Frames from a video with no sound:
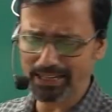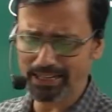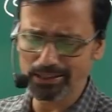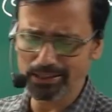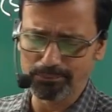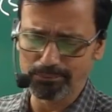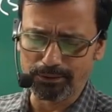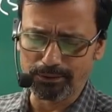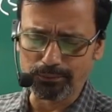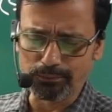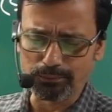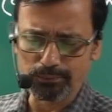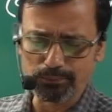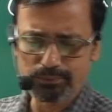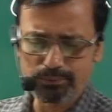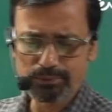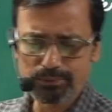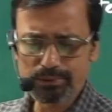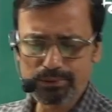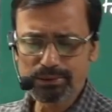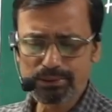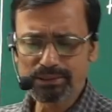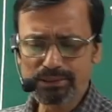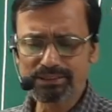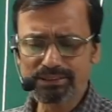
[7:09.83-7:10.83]
view,
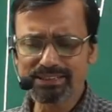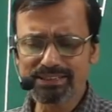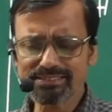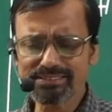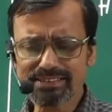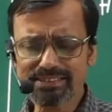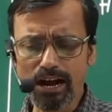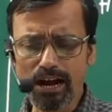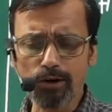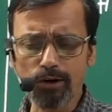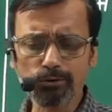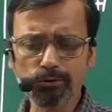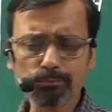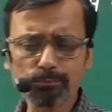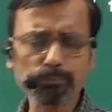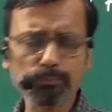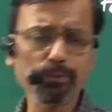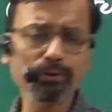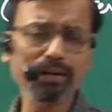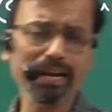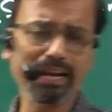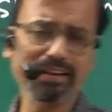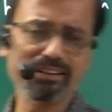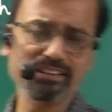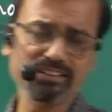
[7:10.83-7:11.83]
this output
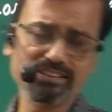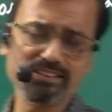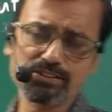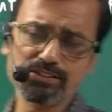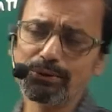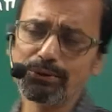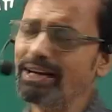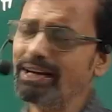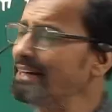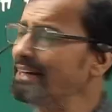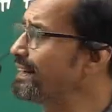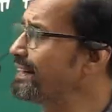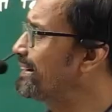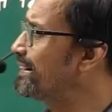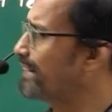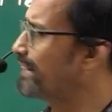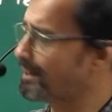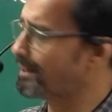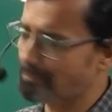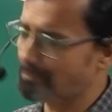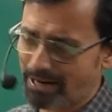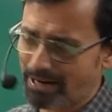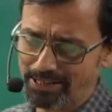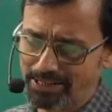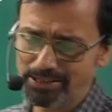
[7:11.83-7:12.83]
actually
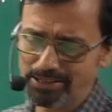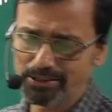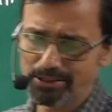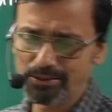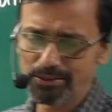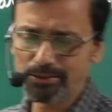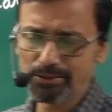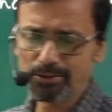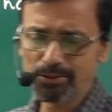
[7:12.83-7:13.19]
determined